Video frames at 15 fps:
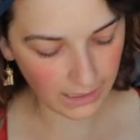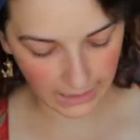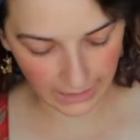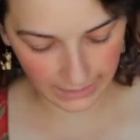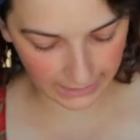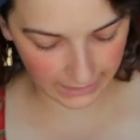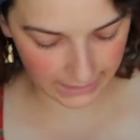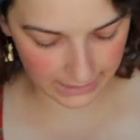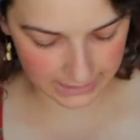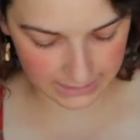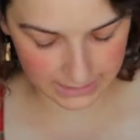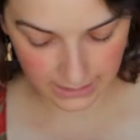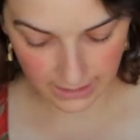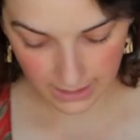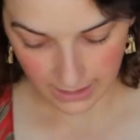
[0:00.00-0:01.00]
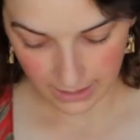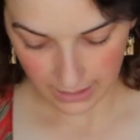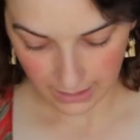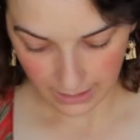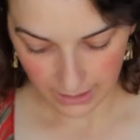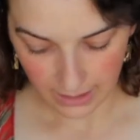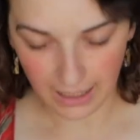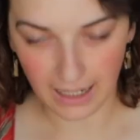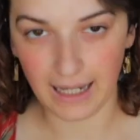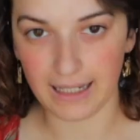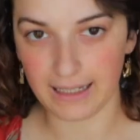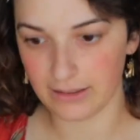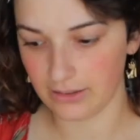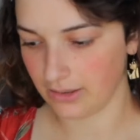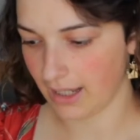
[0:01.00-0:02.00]
And
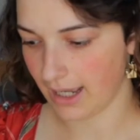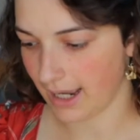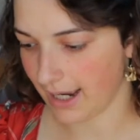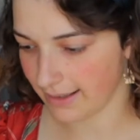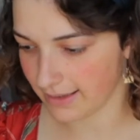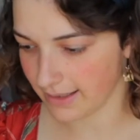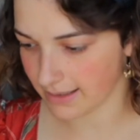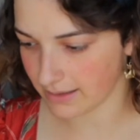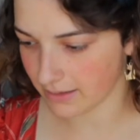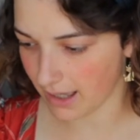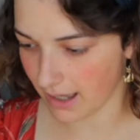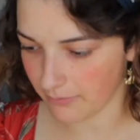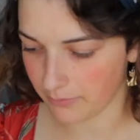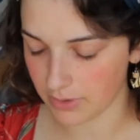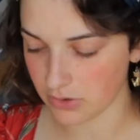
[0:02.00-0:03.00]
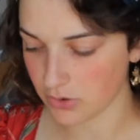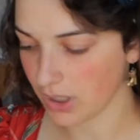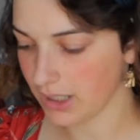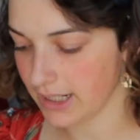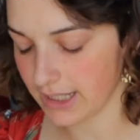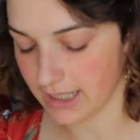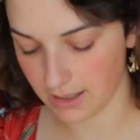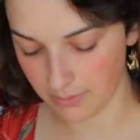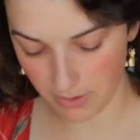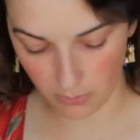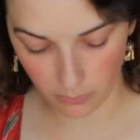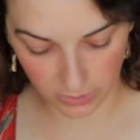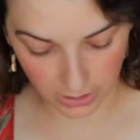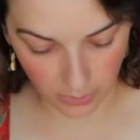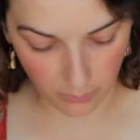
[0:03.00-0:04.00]
I've been trying to think
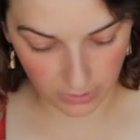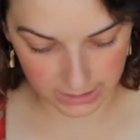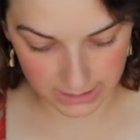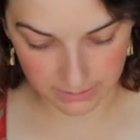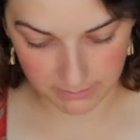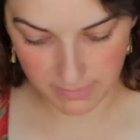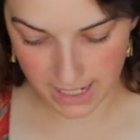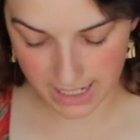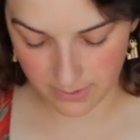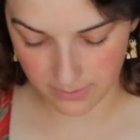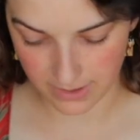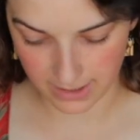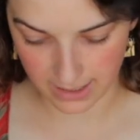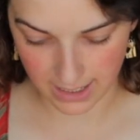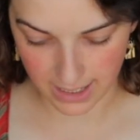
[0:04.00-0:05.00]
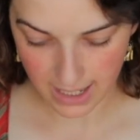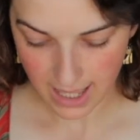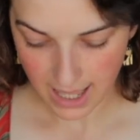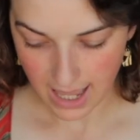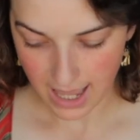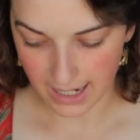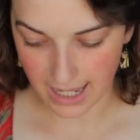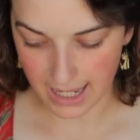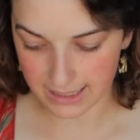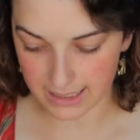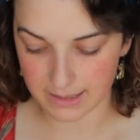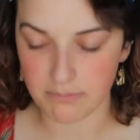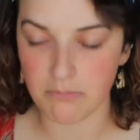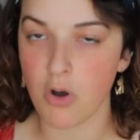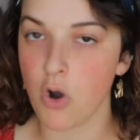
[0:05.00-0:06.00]
about what I wanted to make with it, and I had
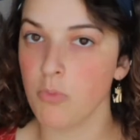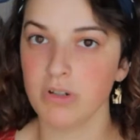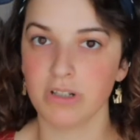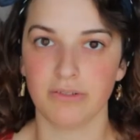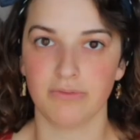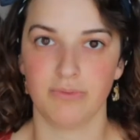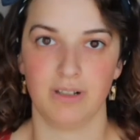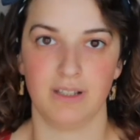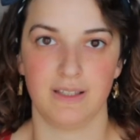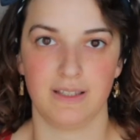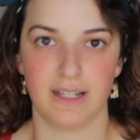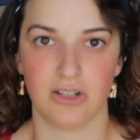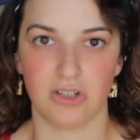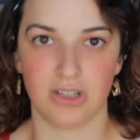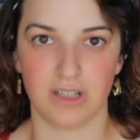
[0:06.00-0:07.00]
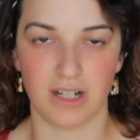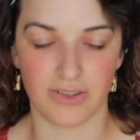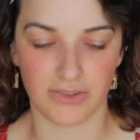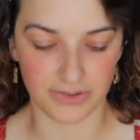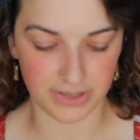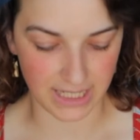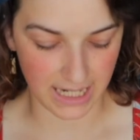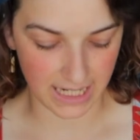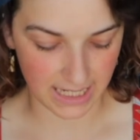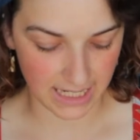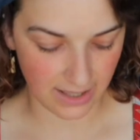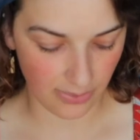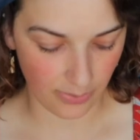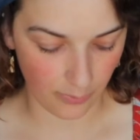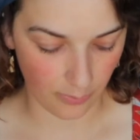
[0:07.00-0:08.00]
this moment of realization the other
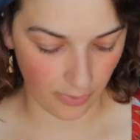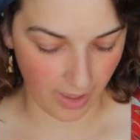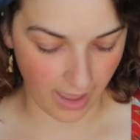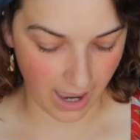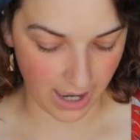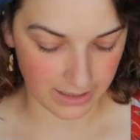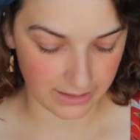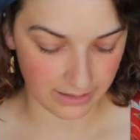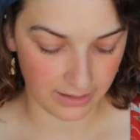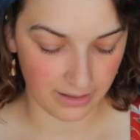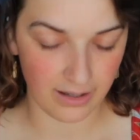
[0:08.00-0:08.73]
day that